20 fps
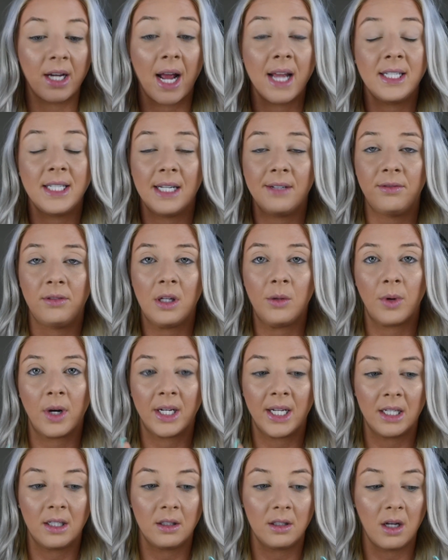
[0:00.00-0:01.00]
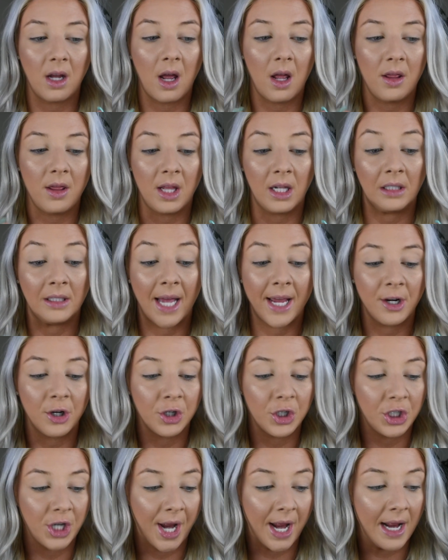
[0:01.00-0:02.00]
I definitely want to get the lighter
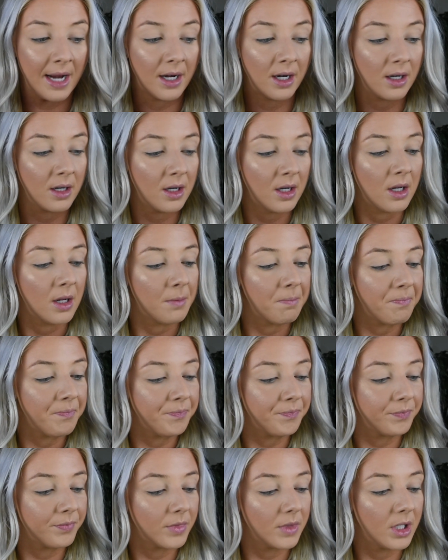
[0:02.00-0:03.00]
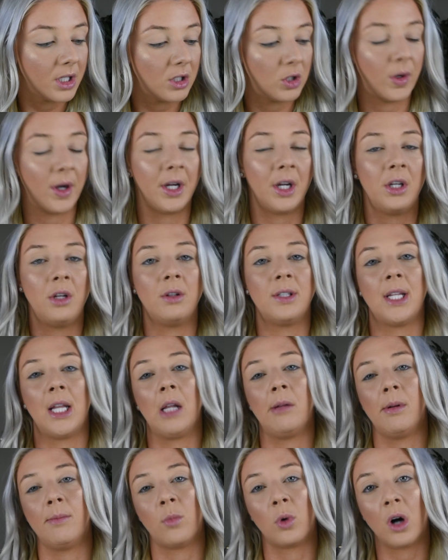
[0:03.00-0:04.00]
shade so I could use it a
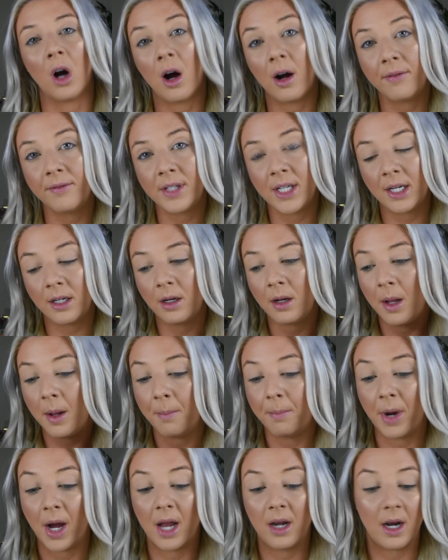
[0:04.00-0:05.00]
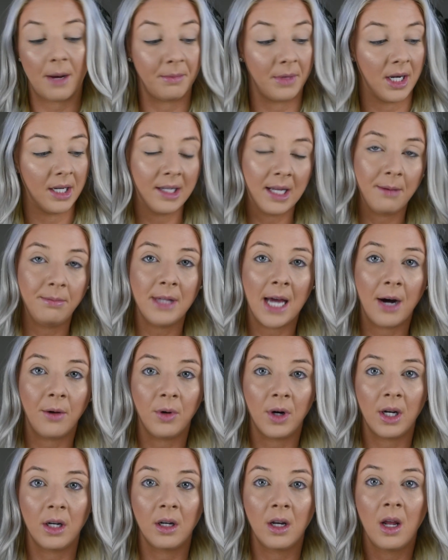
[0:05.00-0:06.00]
little bit more often, but I'm going to keep that
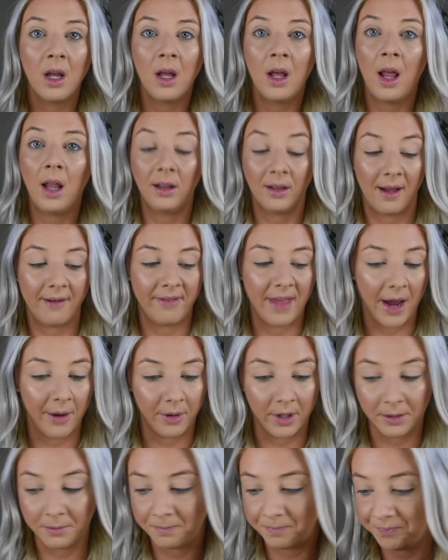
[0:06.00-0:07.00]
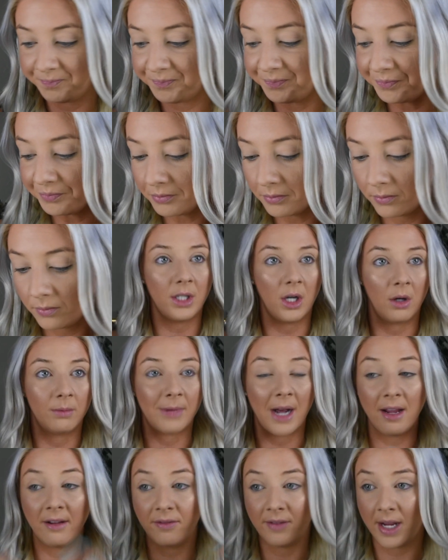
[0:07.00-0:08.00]
one. Love that one. So
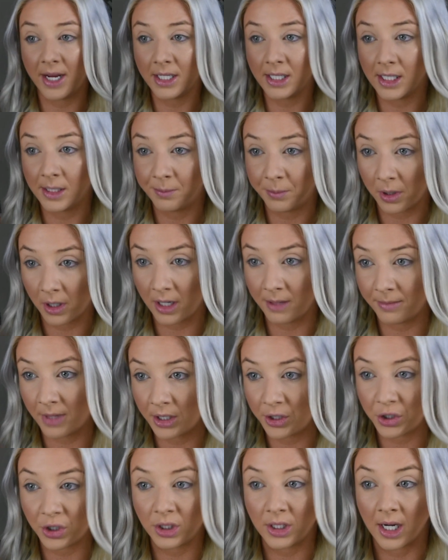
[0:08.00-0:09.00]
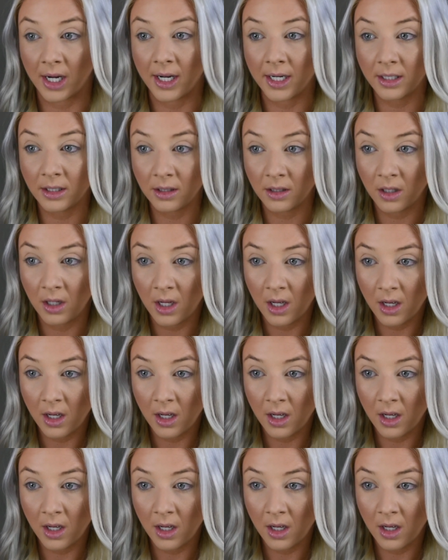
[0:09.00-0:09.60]
my face is pretty much done.